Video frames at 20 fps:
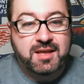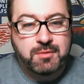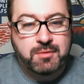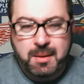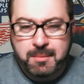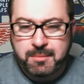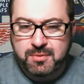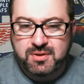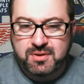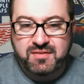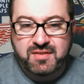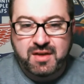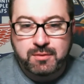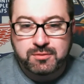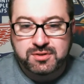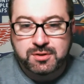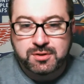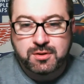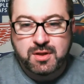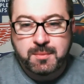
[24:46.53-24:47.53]
And I believe that
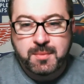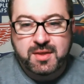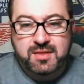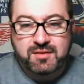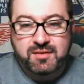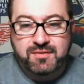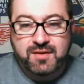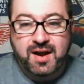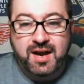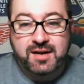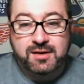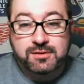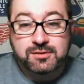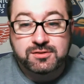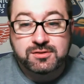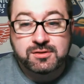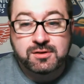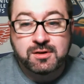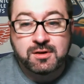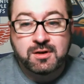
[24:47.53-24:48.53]
was the year they made the
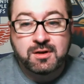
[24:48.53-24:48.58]
finals.